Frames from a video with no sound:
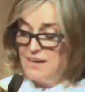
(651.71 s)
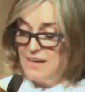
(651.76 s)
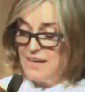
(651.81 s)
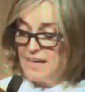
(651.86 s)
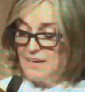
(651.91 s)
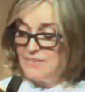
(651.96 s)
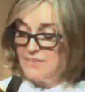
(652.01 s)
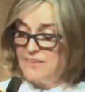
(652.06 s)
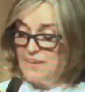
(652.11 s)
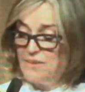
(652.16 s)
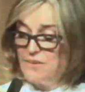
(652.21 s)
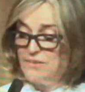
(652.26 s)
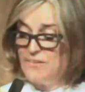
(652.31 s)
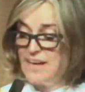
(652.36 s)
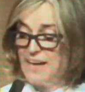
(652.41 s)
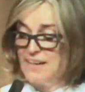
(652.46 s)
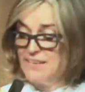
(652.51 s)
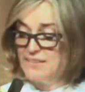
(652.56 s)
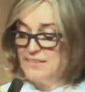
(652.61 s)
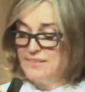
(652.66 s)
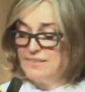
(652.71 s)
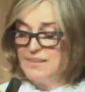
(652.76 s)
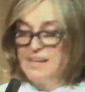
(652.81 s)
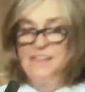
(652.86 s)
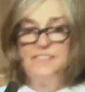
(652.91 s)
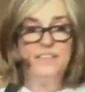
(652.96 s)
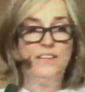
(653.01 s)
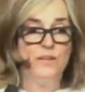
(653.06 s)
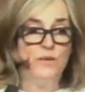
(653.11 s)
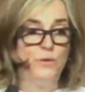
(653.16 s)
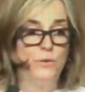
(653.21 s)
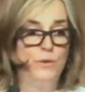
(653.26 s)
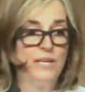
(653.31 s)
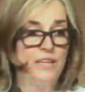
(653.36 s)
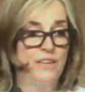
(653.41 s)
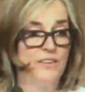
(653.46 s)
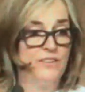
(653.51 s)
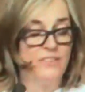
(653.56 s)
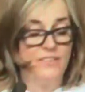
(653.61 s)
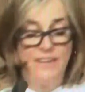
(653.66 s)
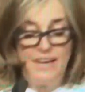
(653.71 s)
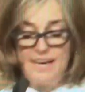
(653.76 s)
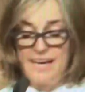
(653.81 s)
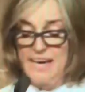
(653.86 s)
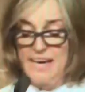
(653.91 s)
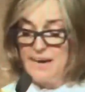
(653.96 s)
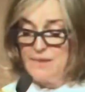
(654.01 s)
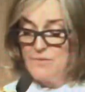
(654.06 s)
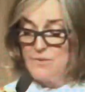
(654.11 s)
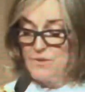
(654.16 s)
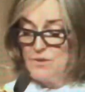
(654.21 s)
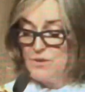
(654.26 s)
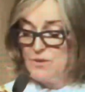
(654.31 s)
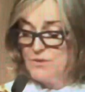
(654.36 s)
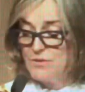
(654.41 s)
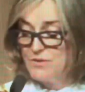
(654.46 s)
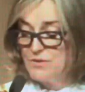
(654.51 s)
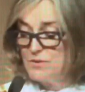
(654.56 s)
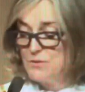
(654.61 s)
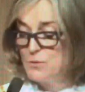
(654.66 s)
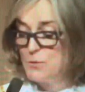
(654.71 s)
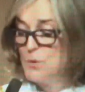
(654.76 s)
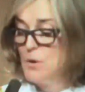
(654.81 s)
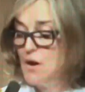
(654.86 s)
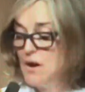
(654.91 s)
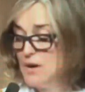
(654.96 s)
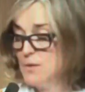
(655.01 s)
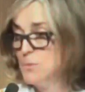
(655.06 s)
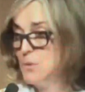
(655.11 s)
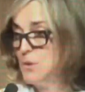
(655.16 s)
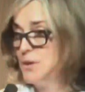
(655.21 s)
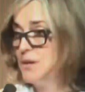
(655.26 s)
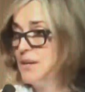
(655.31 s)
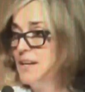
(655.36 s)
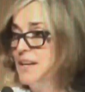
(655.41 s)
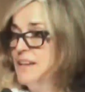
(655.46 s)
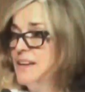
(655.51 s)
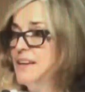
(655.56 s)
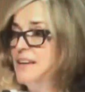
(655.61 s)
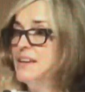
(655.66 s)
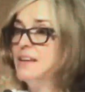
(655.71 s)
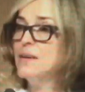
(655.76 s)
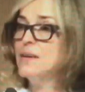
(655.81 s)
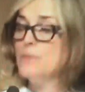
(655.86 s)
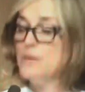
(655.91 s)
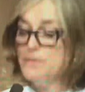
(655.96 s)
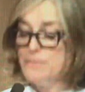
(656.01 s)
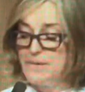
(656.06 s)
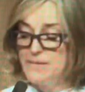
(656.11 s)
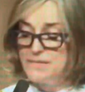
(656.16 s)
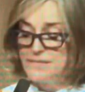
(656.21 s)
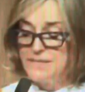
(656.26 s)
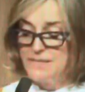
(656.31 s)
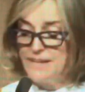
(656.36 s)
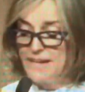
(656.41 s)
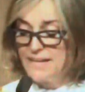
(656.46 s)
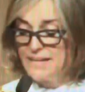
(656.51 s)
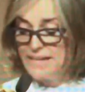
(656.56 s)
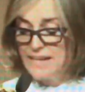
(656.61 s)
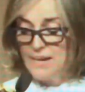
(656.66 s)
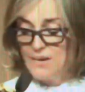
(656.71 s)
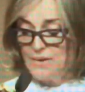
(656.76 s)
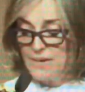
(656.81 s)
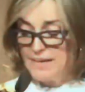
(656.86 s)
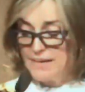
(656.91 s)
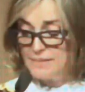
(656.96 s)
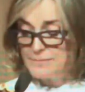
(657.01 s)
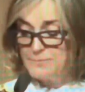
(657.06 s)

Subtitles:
excels at, and that you here today have earned through hard work, commitment, and caring.